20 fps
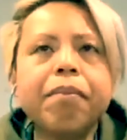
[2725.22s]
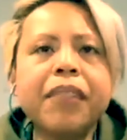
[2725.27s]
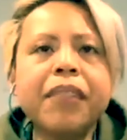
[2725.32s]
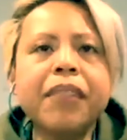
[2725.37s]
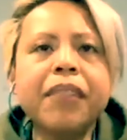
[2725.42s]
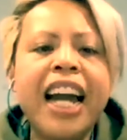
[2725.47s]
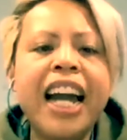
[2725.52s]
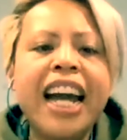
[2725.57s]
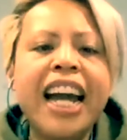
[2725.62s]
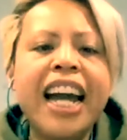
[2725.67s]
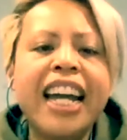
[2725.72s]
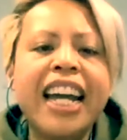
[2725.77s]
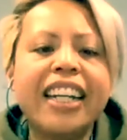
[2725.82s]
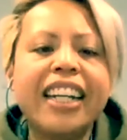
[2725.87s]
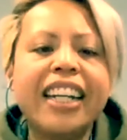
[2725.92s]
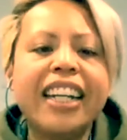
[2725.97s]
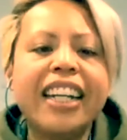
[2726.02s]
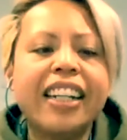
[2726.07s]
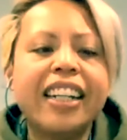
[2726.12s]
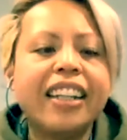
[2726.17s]

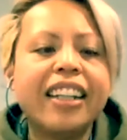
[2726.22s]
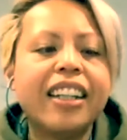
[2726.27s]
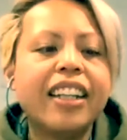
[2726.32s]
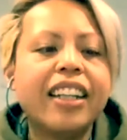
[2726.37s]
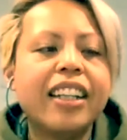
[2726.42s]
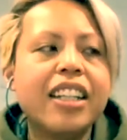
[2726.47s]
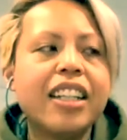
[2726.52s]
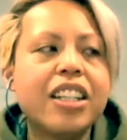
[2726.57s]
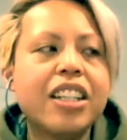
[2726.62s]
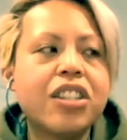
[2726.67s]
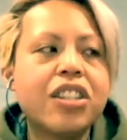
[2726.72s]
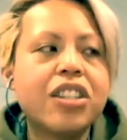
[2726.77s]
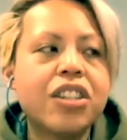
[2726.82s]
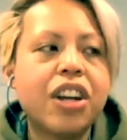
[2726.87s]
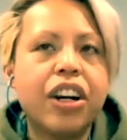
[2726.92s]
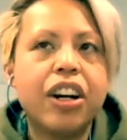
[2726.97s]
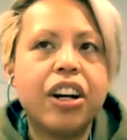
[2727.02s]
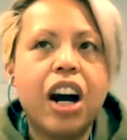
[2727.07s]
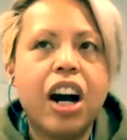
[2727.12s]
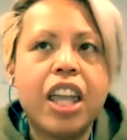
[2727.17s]
And so
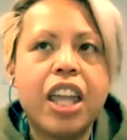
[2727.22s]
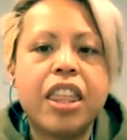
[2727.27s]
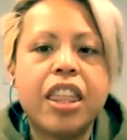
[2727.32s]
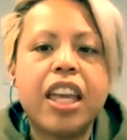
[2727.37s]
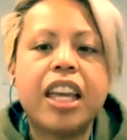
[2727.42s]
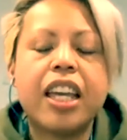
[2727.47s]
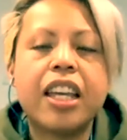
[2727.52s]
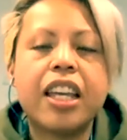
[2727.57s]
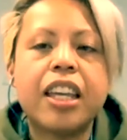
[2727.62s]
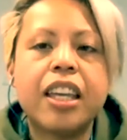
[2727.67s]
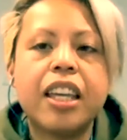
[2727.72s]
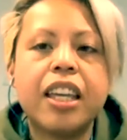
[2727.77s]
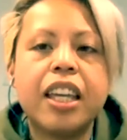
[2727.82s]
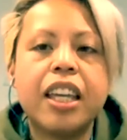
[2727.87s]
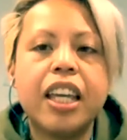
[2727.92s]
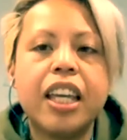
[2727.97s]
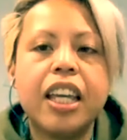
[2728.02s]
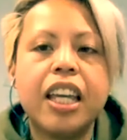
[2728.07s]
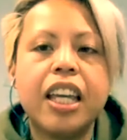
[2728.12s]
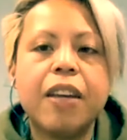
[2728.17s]
I think
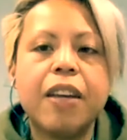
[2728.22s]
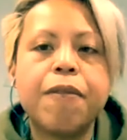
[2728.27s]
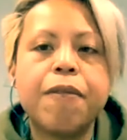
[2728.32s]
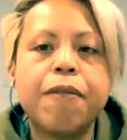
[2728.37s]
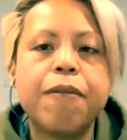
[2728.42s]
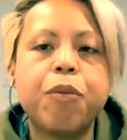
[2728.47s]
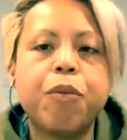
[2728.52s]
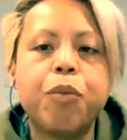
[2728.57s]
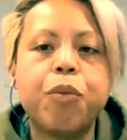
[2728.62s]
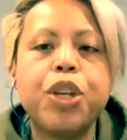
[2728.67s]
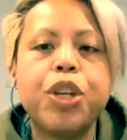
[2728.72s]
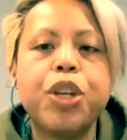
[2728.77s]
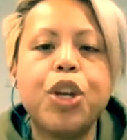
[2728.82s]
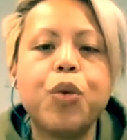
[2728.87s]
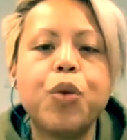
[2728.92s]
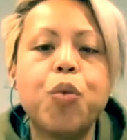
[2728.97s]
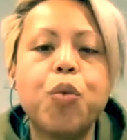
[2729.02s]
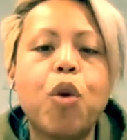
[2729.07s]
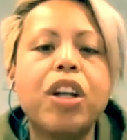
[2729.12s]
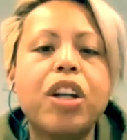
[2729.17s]
if you
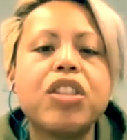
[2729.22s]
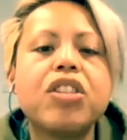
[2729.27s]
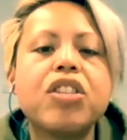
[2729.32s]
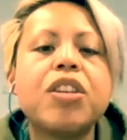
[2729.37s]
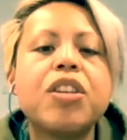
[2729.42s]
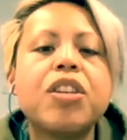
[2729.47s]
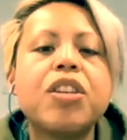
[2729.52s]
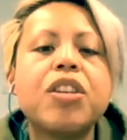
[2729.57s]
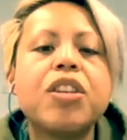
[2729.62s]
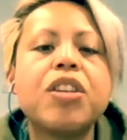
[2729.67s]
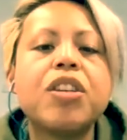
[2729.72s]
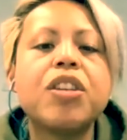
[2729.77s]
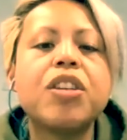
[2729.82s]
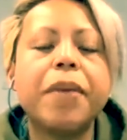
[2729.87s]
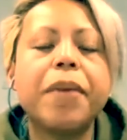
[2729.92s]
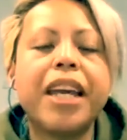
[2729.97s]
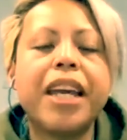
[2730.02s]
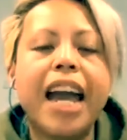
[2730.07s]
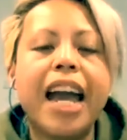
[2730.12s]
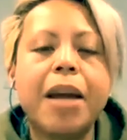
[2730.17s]
want to be
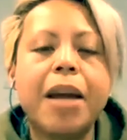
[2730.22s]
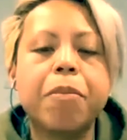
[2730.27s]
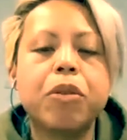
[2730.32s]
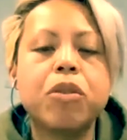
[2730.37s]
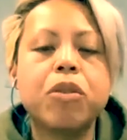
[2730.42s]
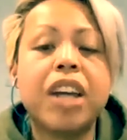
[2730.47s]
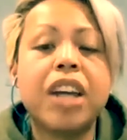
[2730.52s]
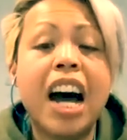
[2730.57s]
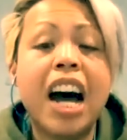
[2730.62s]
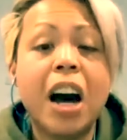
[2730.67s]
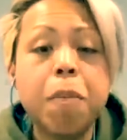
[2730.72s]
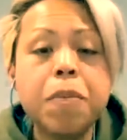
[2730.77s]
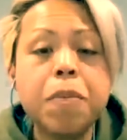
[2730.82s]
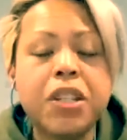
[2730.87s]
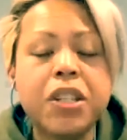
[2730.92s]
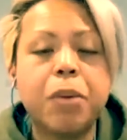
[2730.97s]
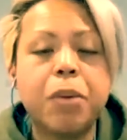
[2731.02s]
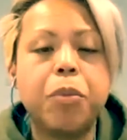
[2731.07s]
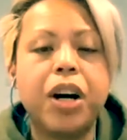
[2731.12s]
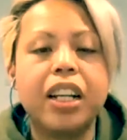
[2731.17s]
able to help
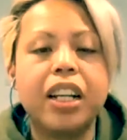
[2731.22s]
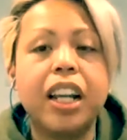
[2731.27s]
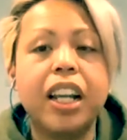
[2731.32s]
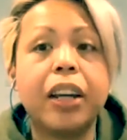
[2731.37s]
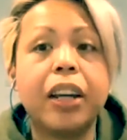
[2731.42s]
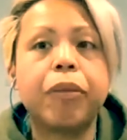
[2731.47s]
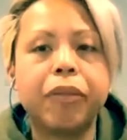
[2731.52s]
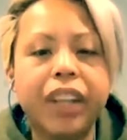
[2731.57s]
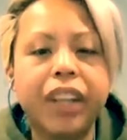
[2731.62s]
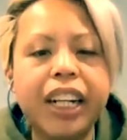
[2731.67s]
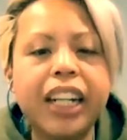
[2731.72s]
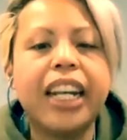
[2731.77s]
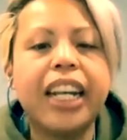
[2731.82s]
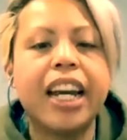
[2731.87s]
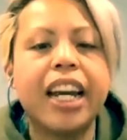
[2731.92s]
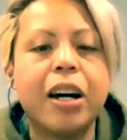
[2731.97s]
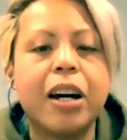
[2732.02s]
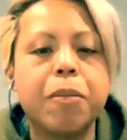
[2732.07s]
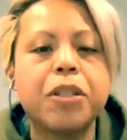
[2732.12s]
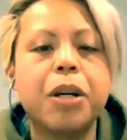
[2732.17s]
someone, like
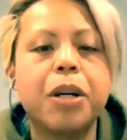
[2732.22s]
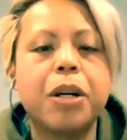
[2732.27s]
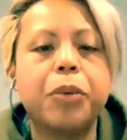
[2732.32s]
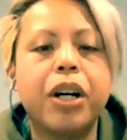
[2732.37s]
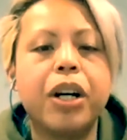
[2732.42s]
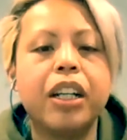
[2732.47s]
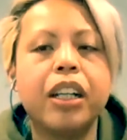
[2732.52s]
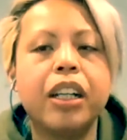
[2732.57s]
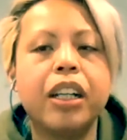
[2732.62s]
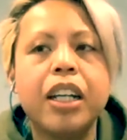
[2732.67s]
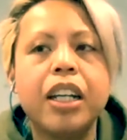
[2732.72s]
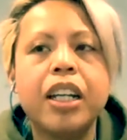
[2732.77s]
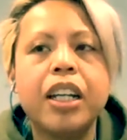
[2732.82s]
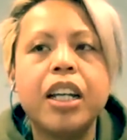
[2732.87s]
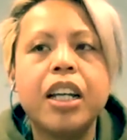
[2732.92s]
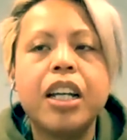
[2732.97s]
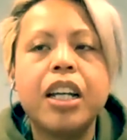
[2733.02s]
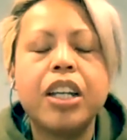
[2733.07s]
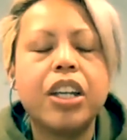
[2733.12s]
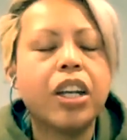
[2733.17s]
really help someone,
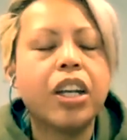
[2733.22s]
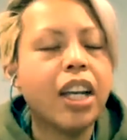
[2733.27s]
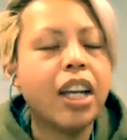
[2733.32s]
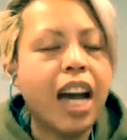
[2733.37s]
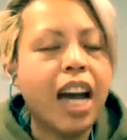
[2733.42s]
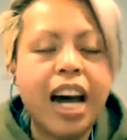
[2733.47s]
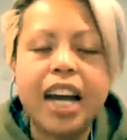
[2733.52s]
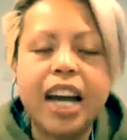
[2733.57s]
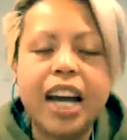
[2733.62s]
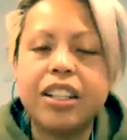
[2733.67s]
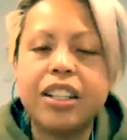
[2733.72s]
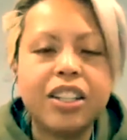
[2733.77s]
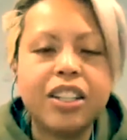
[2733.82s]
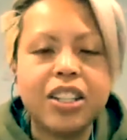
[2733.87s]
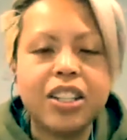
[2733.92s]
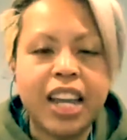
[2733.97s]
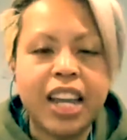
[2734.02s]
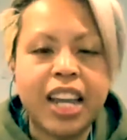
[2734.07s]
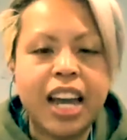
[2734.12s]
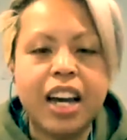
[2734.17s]
you can't
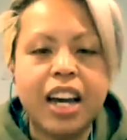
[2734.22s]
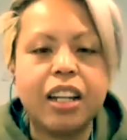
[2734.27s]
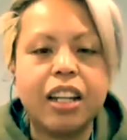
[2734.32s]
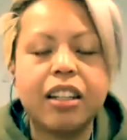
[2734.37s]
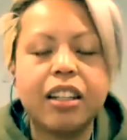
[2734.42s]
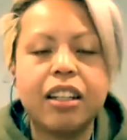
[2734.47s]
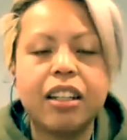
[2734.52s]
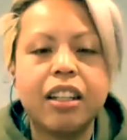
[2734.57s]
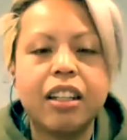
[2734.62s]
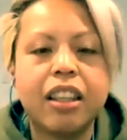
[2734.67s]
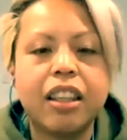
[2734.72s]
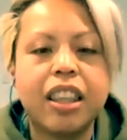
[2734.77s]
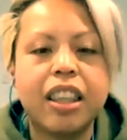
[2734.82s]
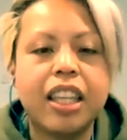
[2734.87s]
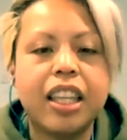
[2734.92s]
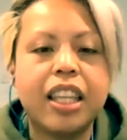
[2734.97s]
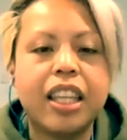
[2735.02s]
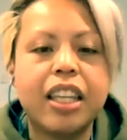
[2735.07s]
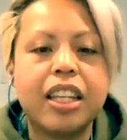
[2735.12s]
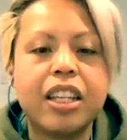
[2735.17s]
discount
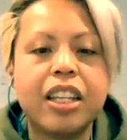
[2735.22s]
the